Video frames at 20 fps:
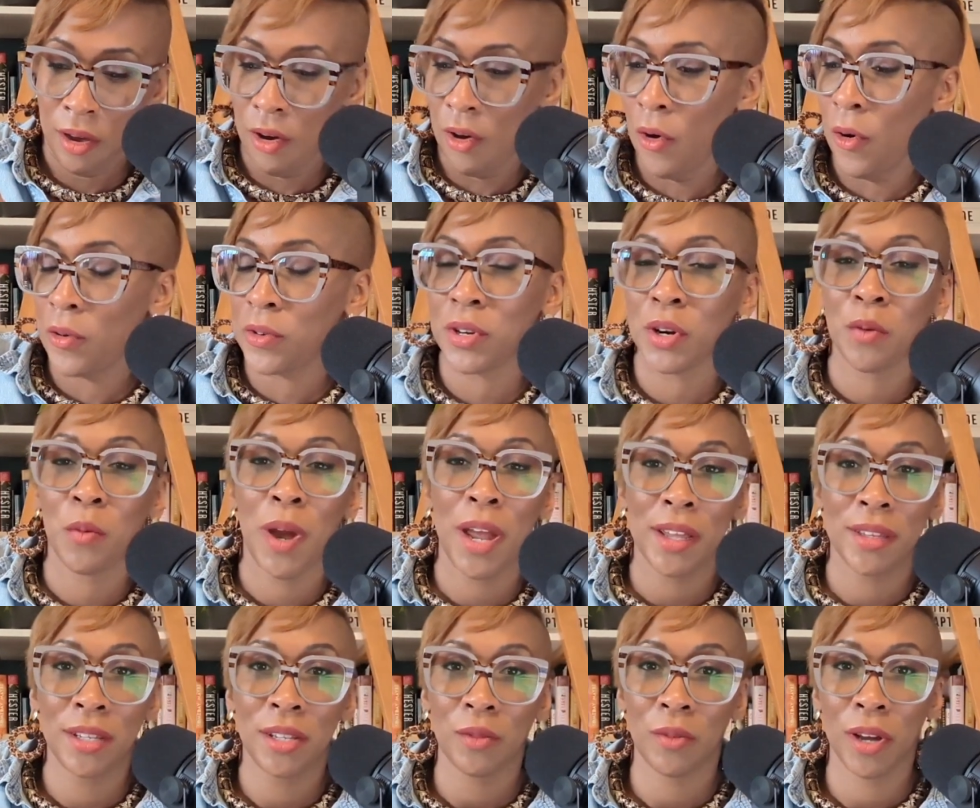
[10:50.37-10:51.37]
on your
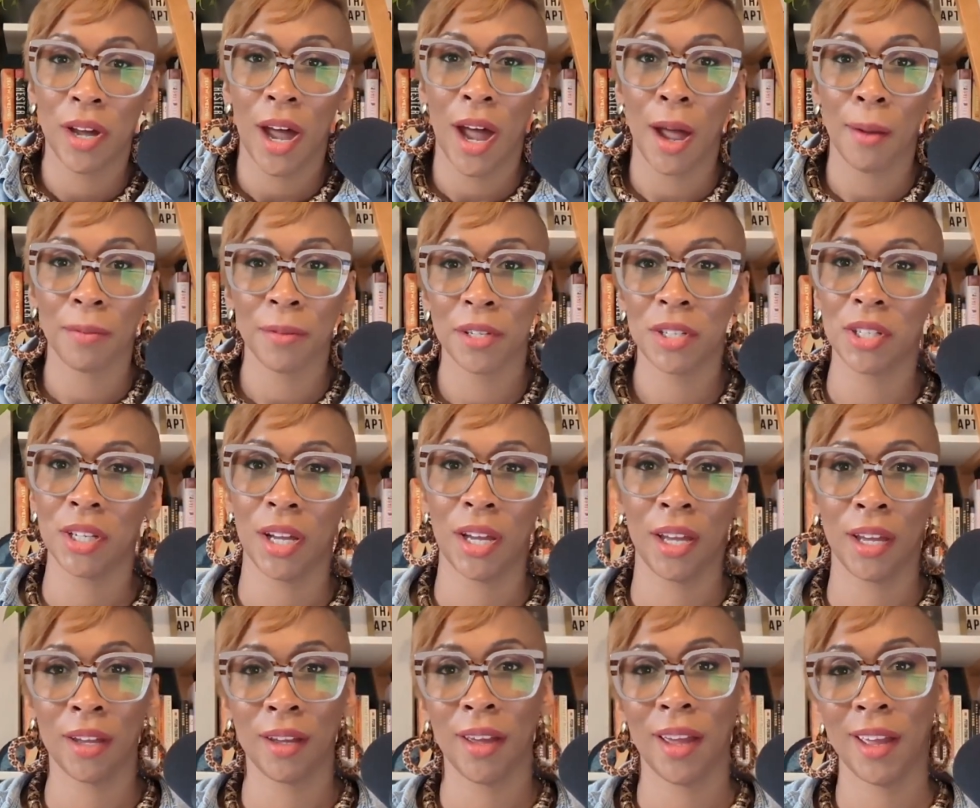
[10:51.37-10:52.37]
way to
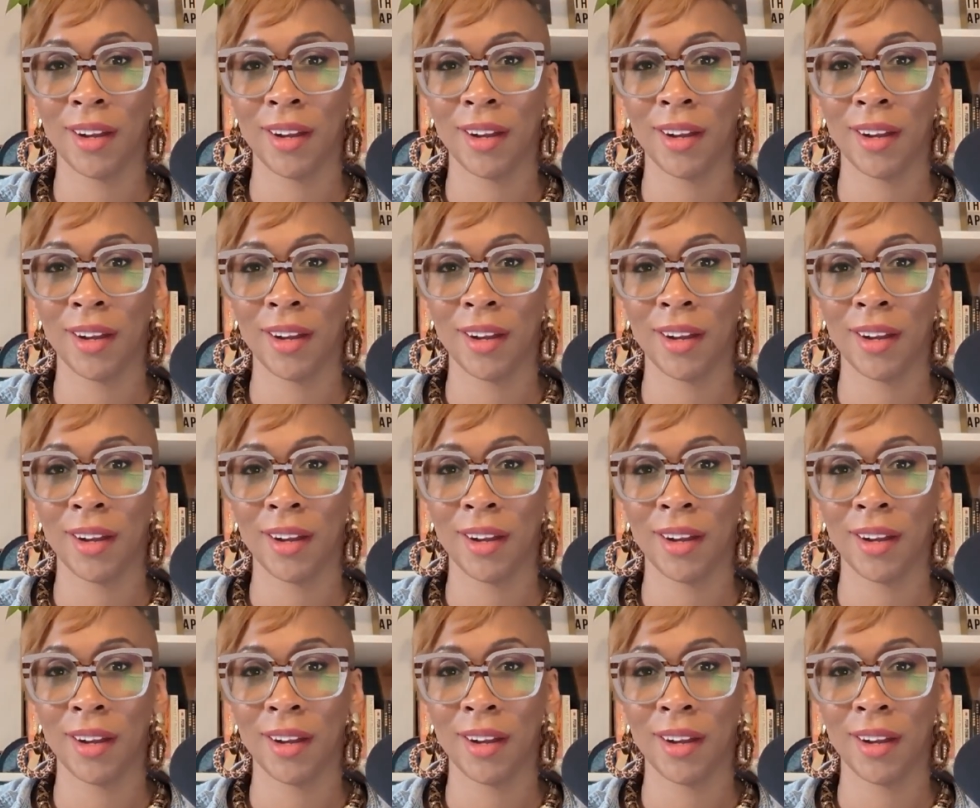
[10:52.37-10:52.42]
accomplishing